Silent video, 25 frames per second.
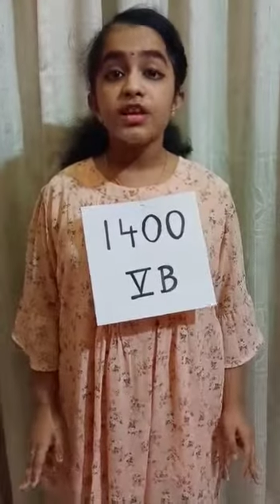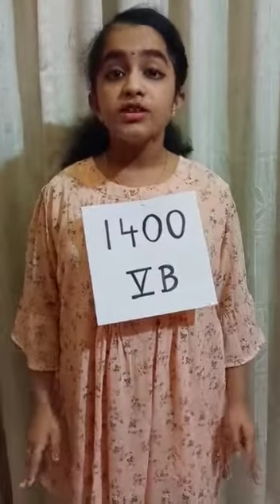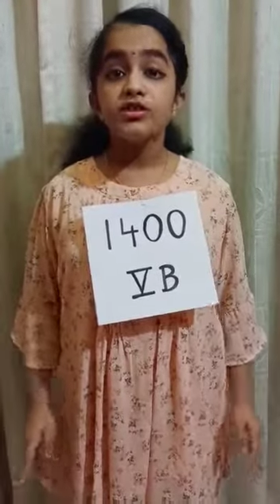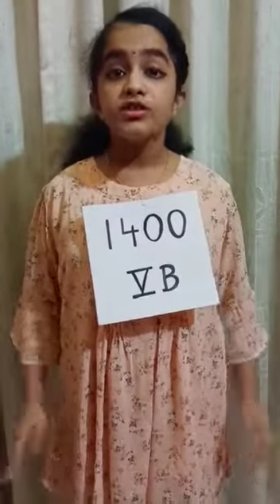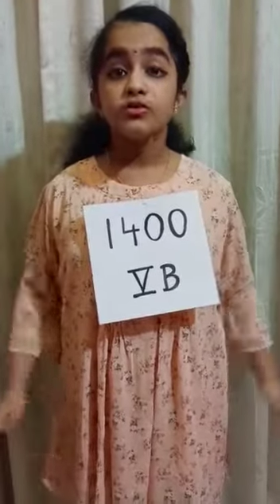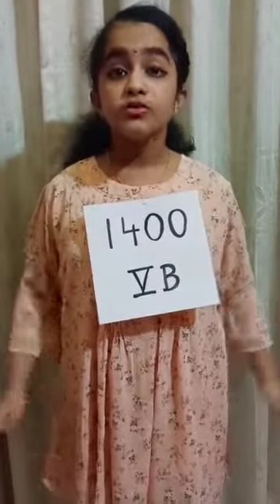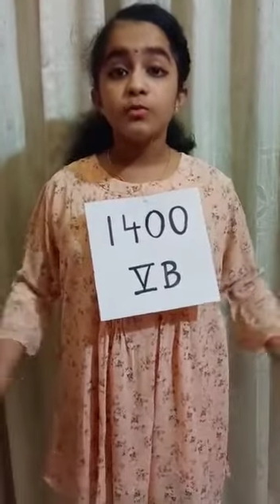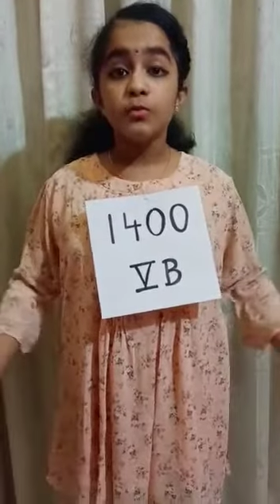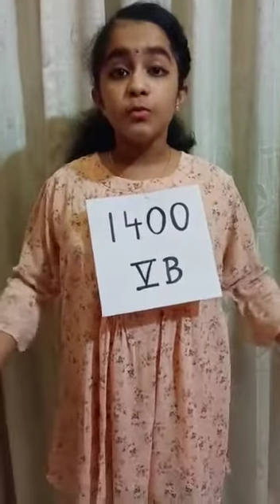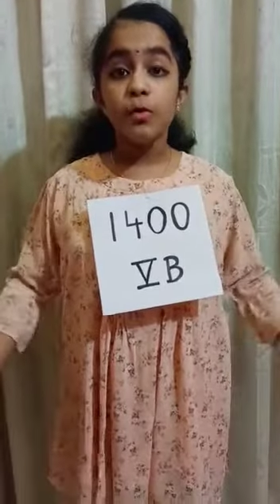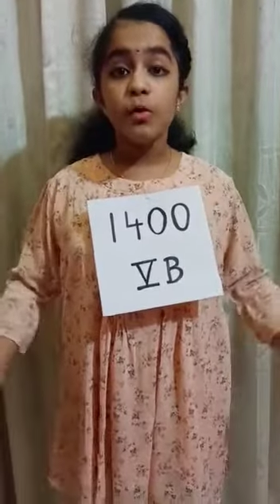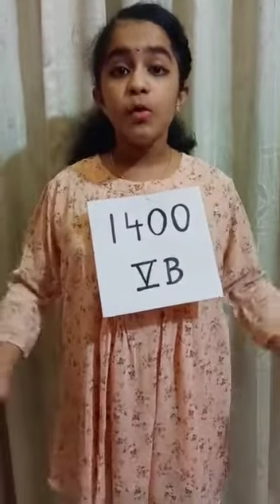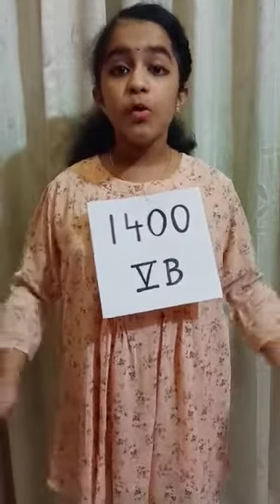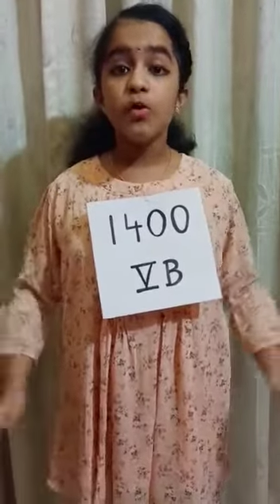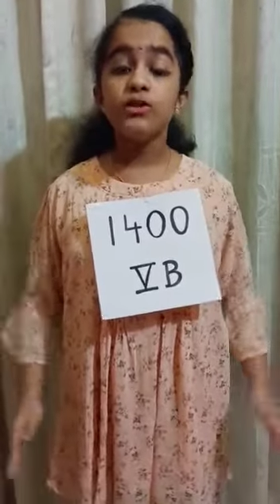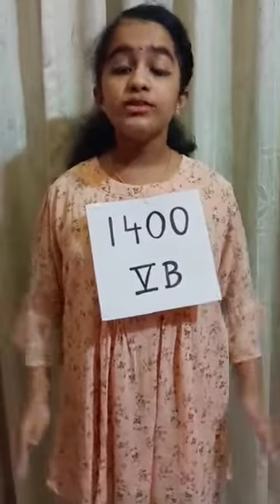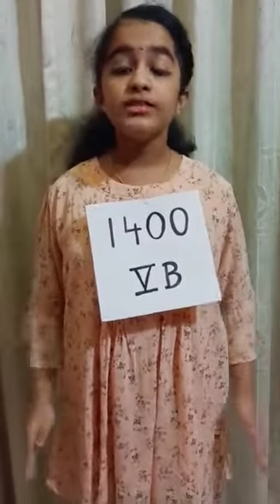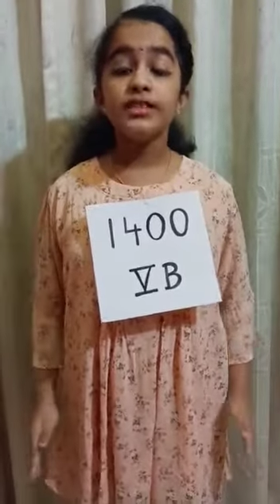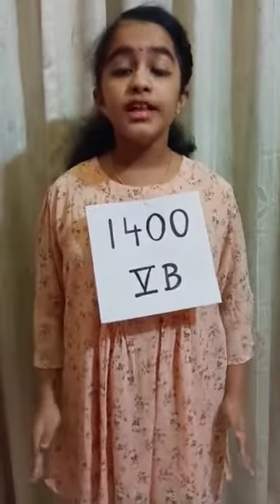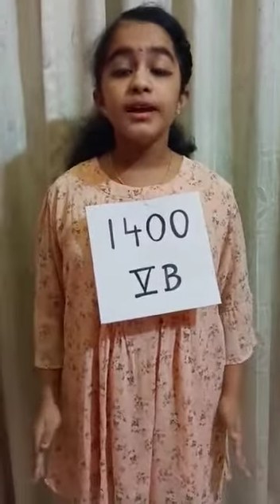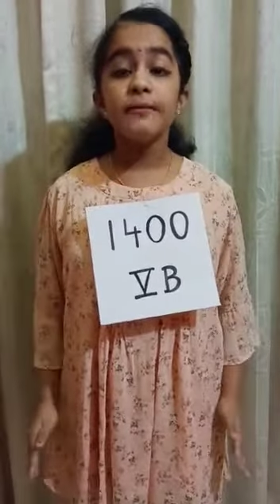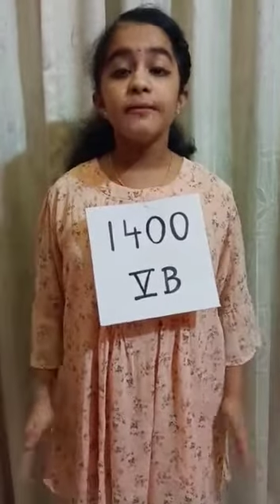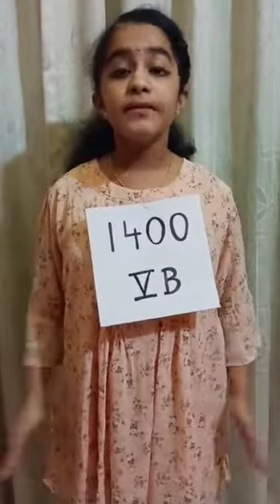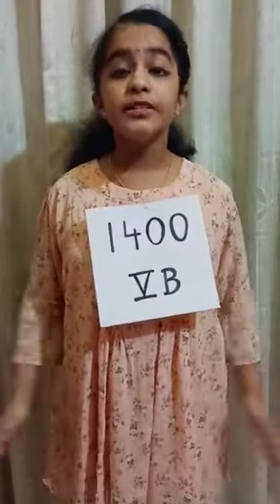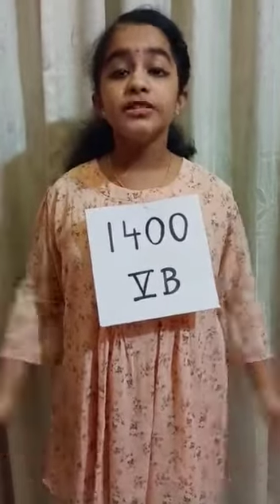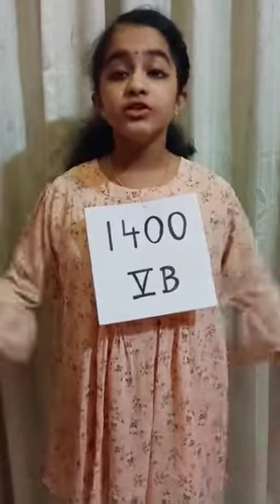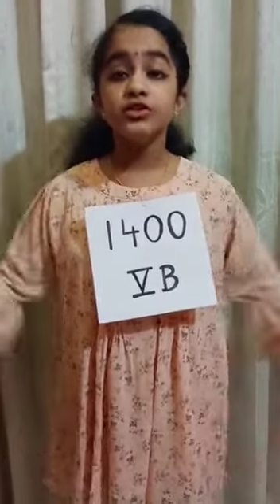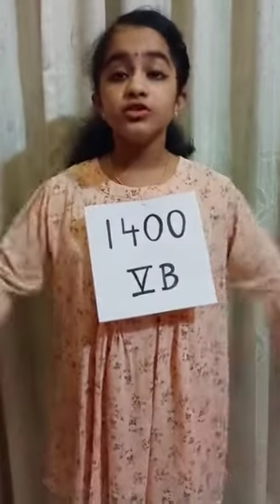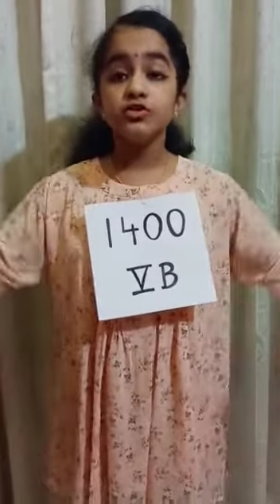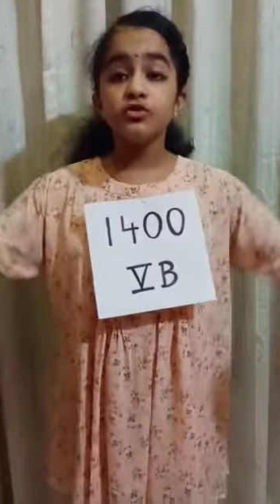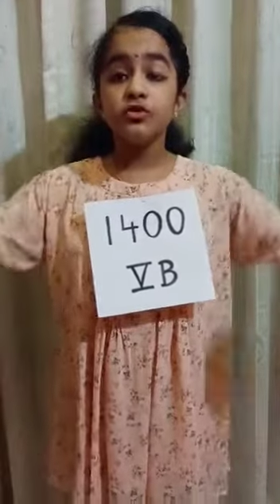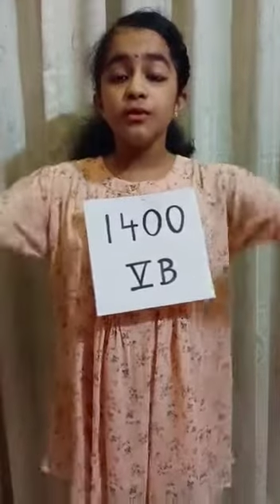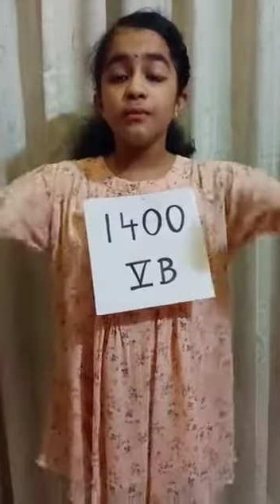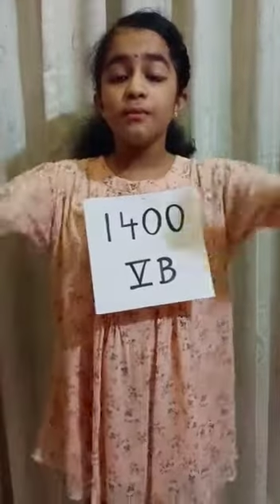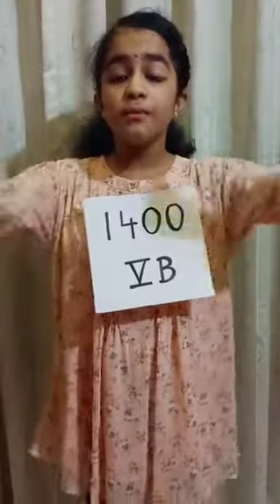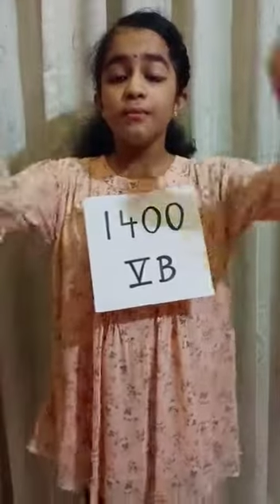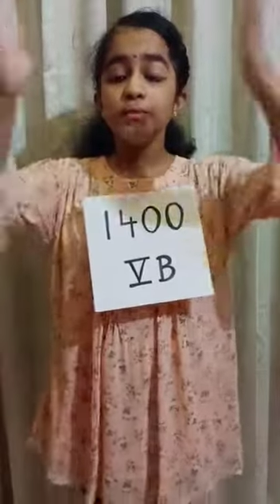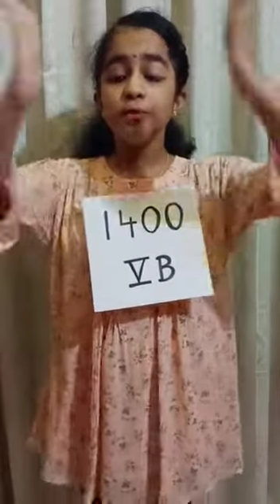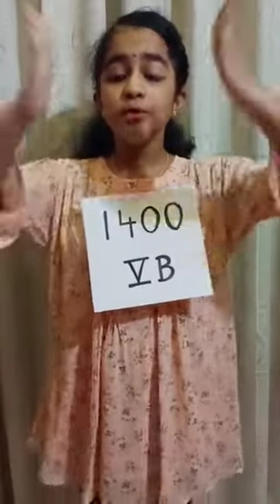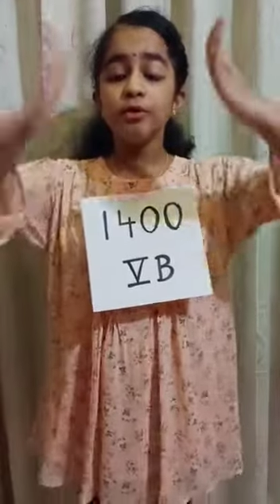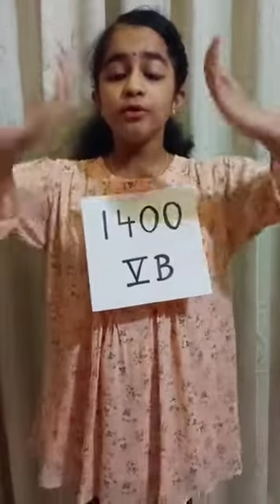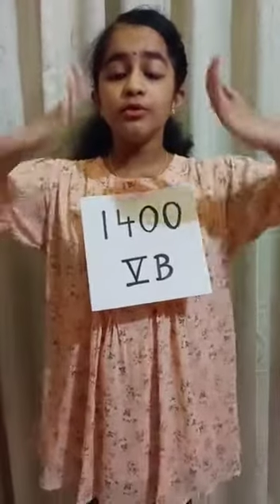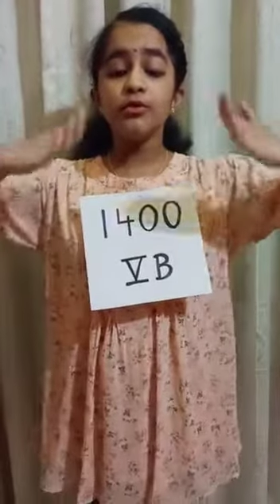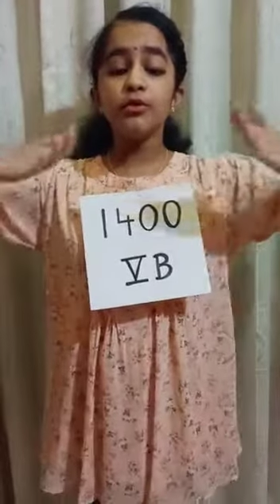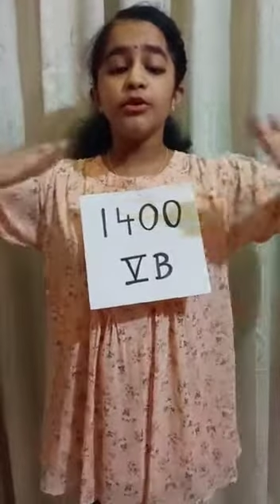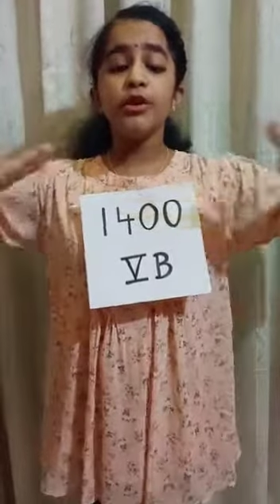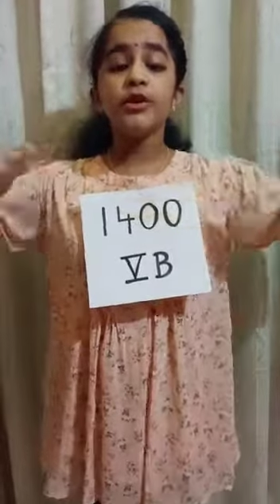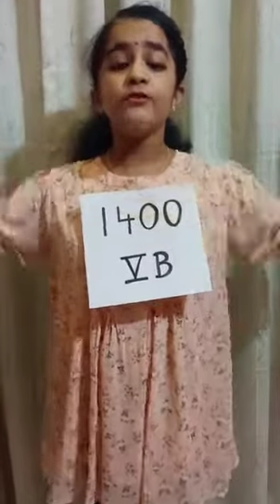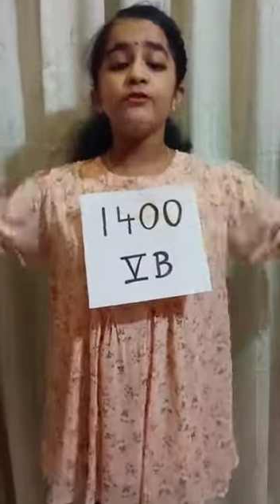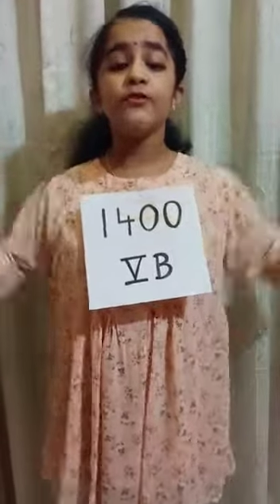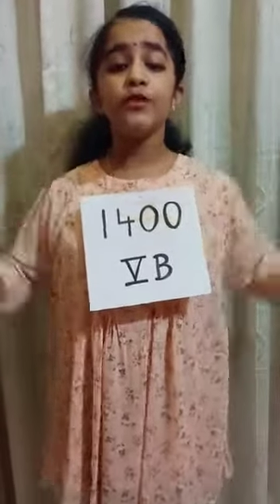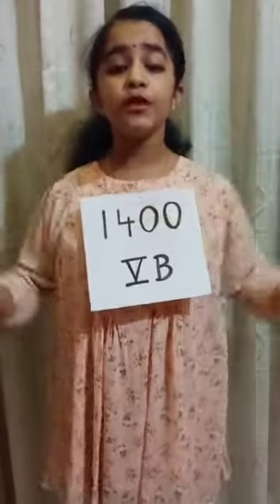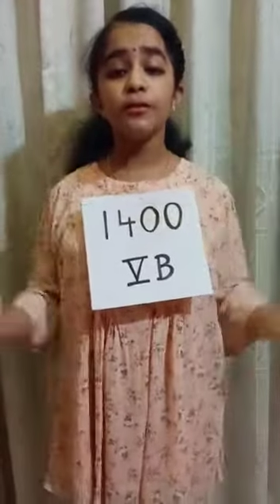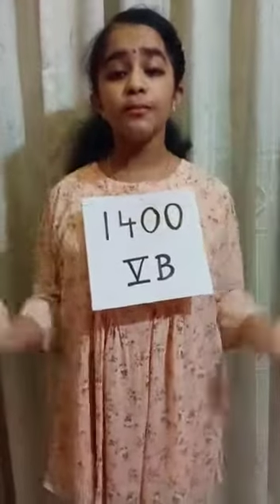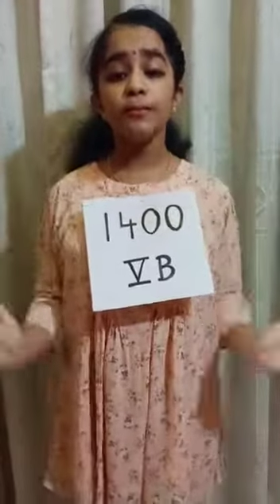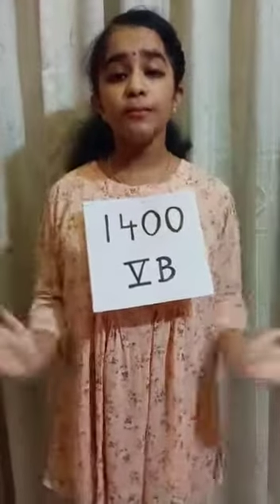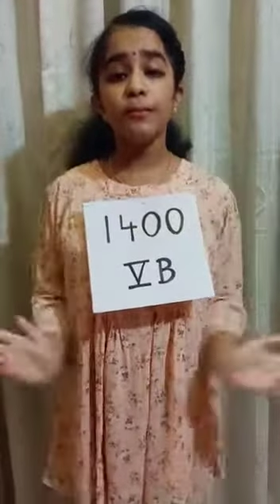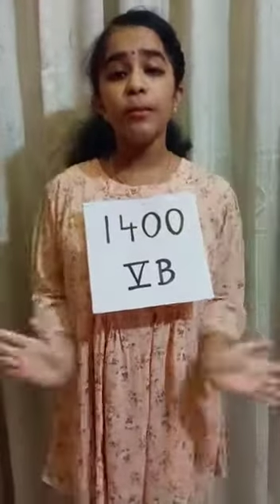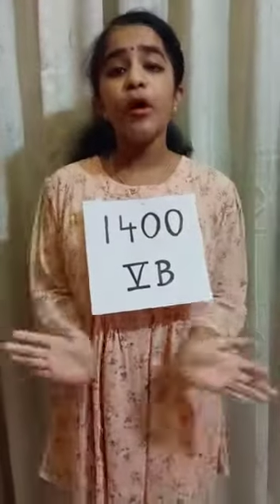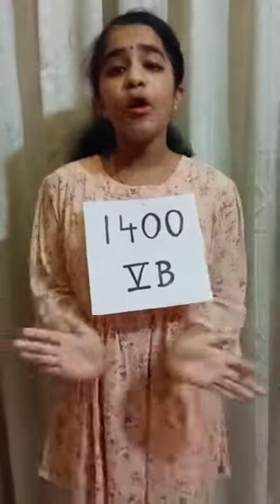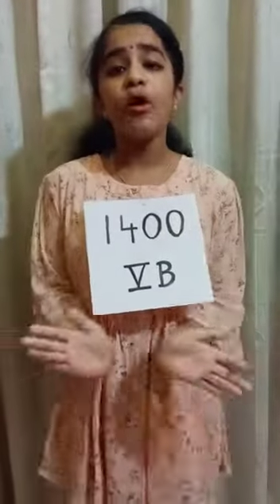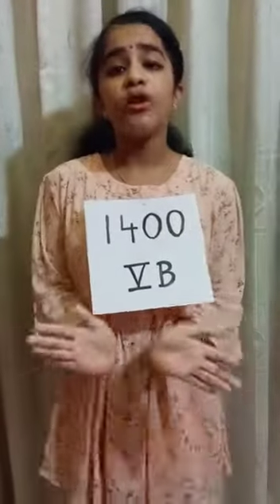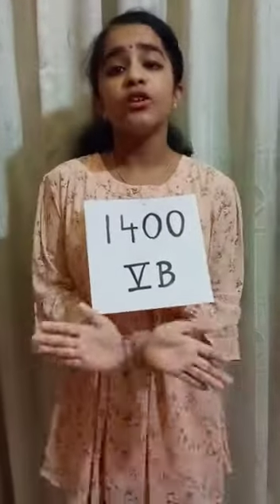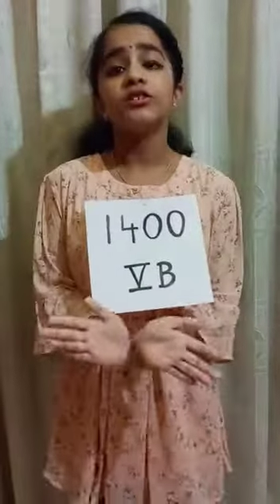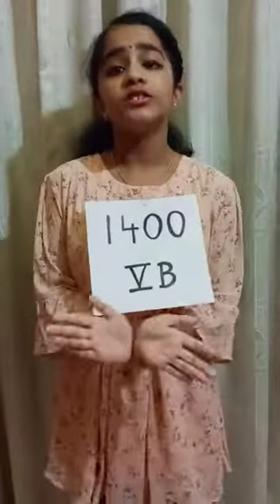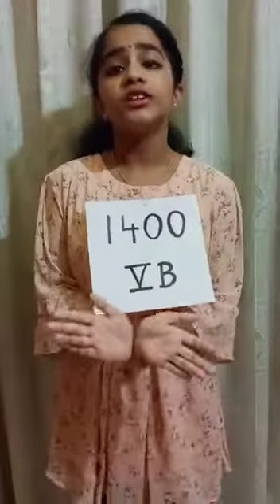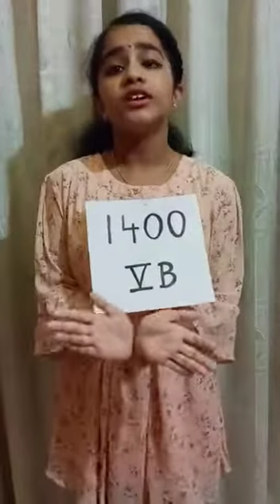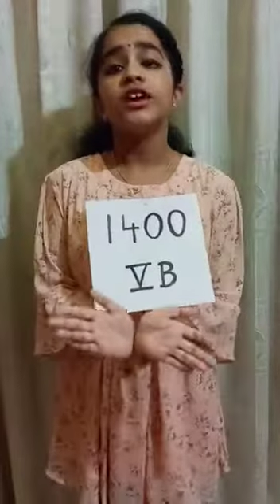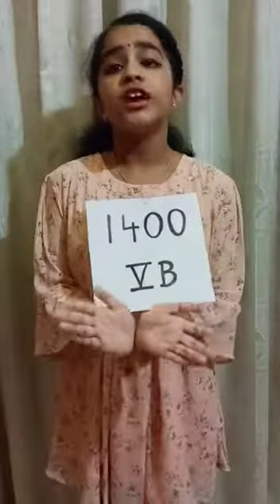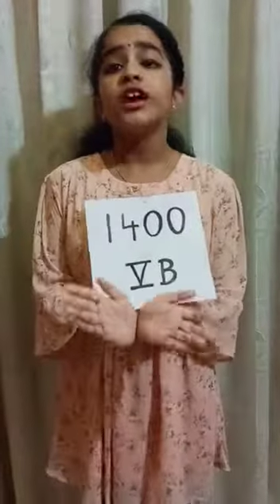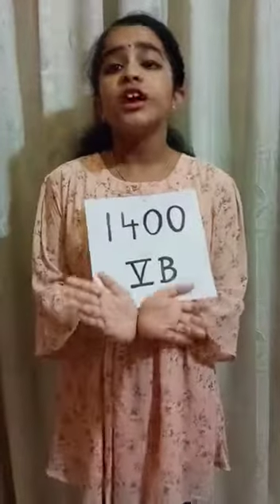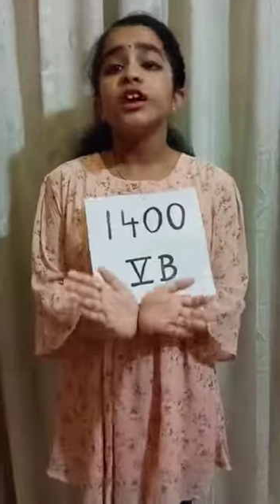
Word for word: to mold them into a beautiful pot